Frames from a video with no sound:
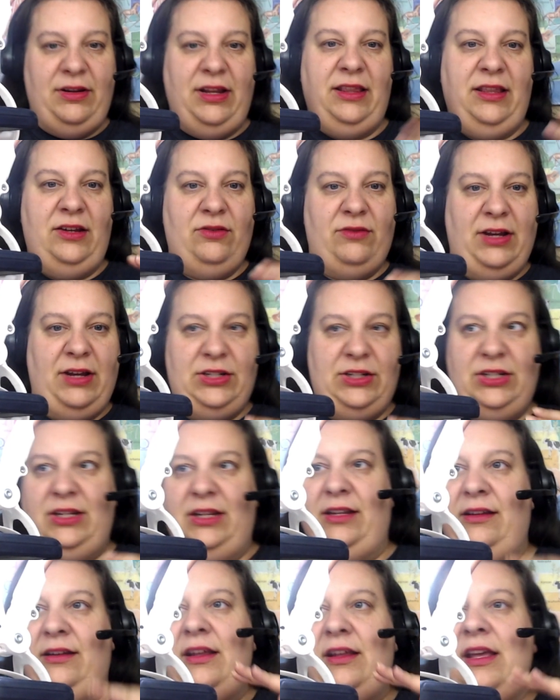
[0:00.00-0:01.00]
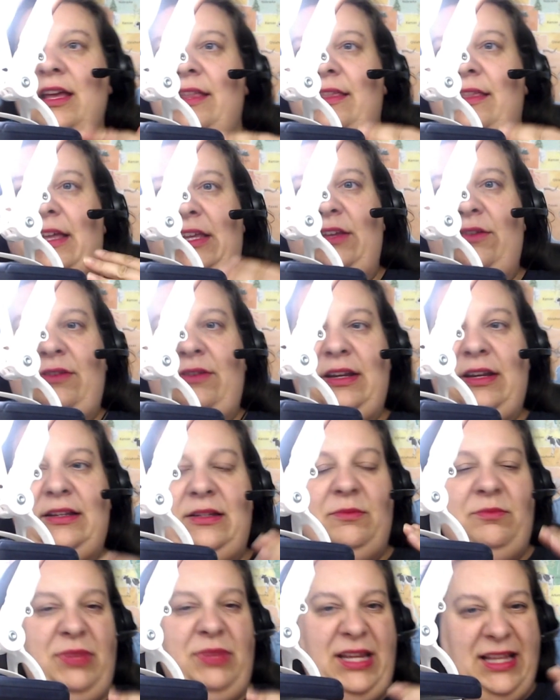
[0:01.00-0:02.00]
in the direction that you need it to
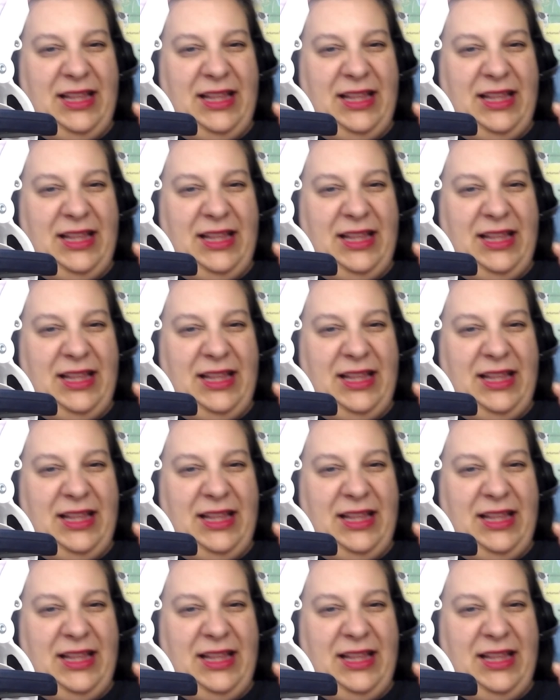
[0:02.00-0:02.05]
be,